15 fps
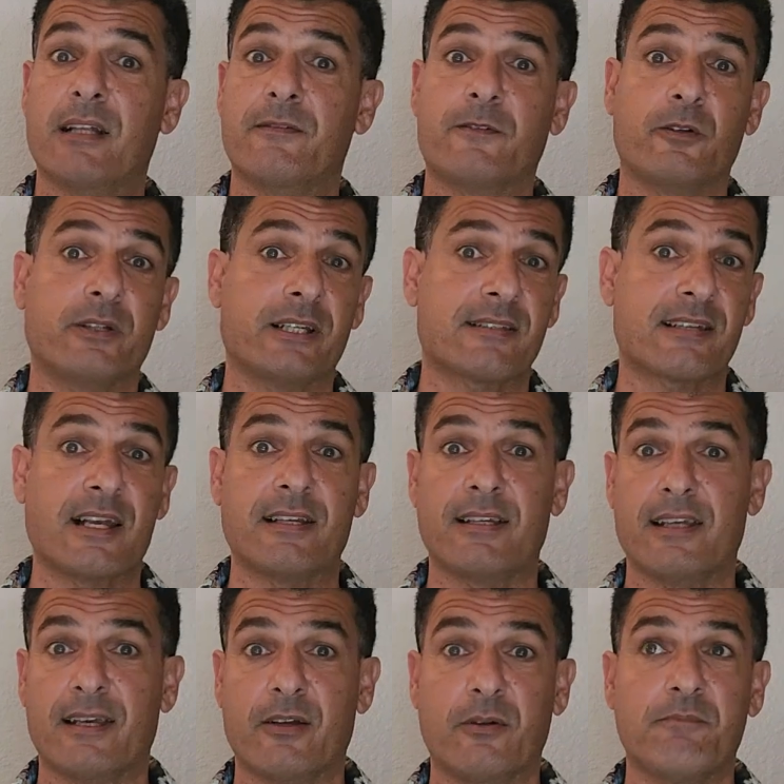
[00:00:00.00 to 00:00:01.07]
California, San
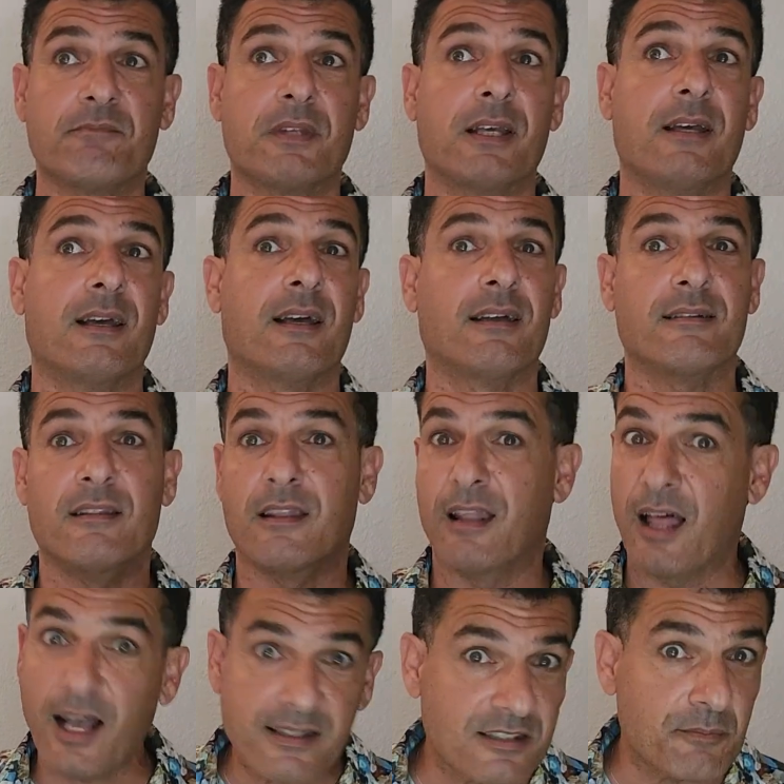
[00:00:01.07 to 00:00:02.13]
Diego.
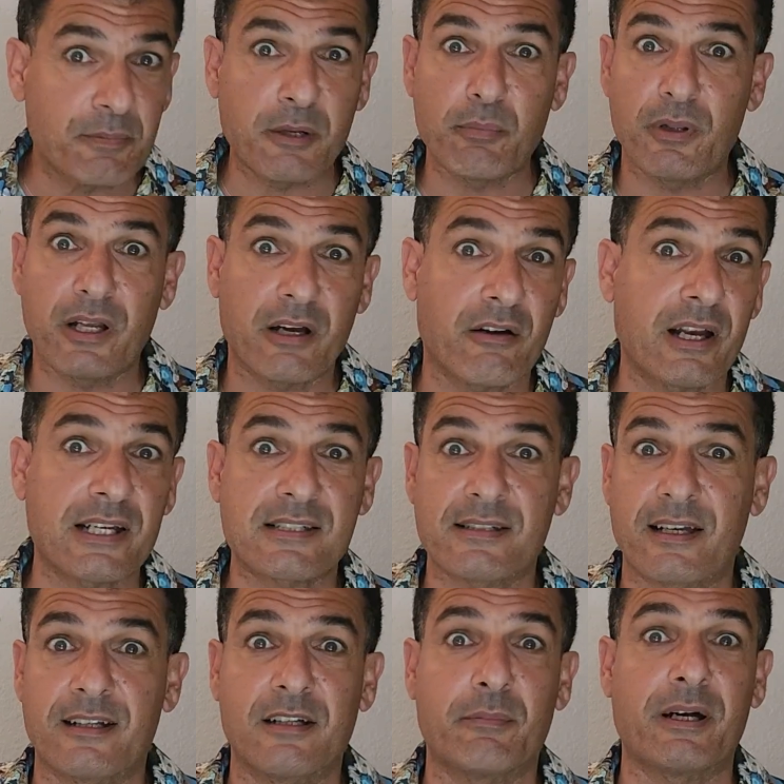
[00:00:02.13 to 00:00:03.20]
Lots of people here are
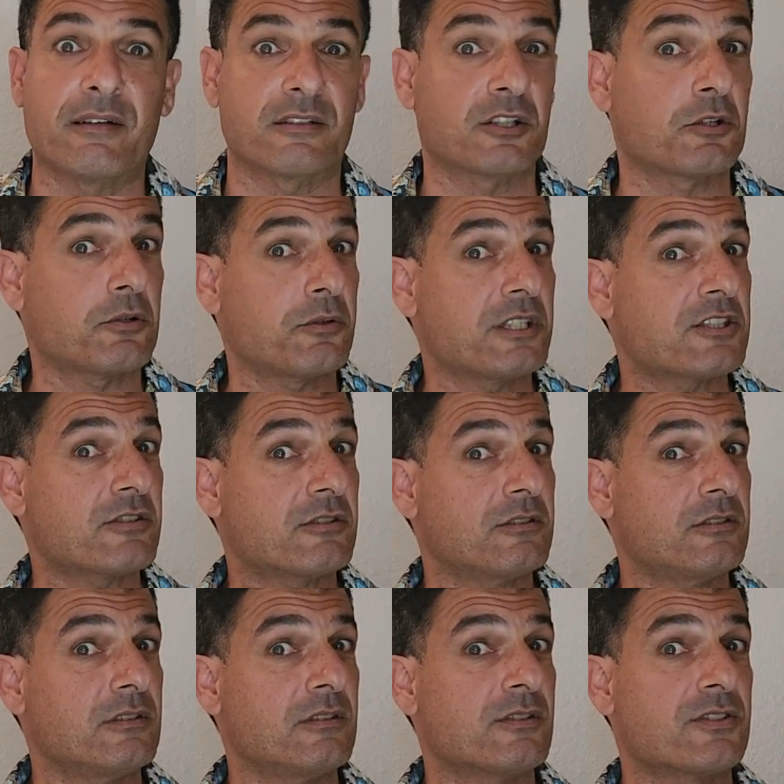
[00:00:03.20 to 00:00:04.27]
excited about
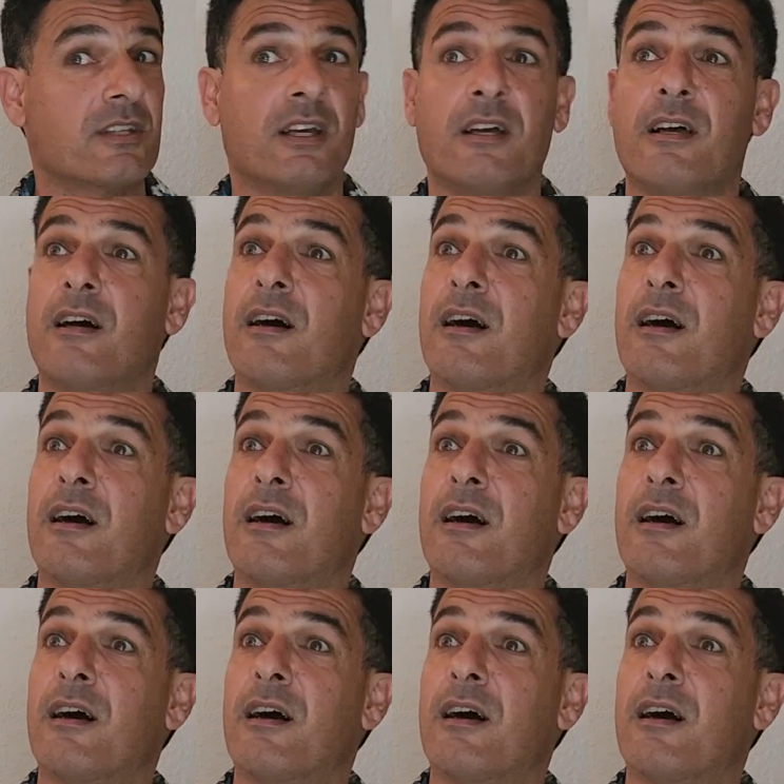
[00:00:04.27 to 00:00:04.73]
crystals,